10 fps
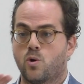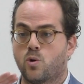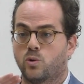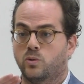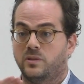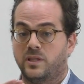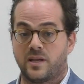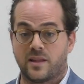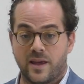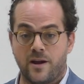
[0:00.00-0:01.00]
who
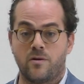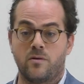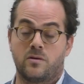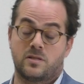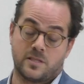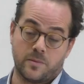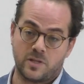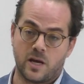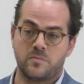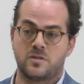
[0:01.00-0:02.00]
declare
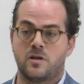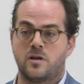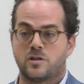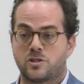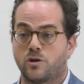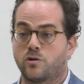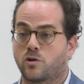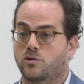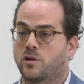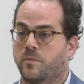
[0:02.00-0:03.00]
sometimes certain
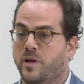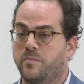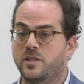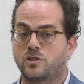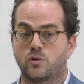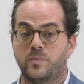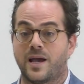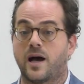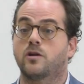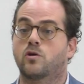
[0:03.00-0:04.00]
constitutional amendments to
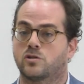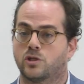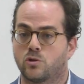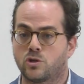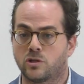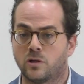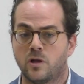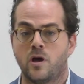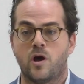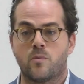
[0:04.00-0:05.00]
be unconstitutional
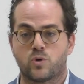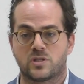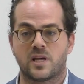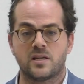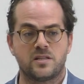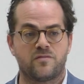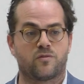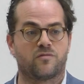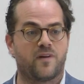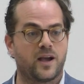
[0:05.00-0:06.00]
precisely
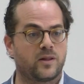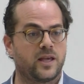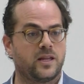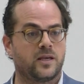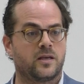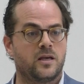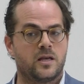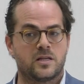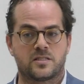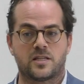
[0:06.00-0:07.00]
for violating
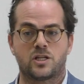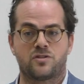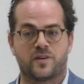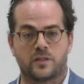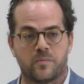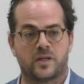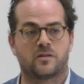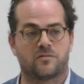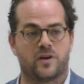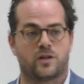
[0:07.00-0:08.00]
such
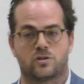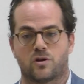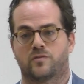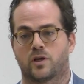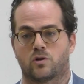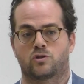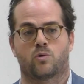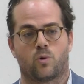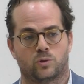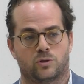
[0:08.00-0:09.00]
fundamental values of the
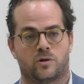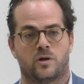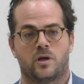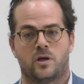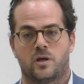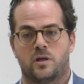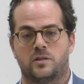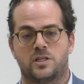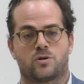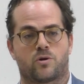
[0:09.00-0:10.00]
constitutional order.
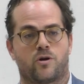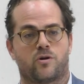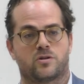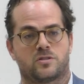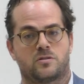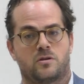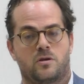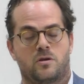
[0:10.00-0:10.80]
This occurs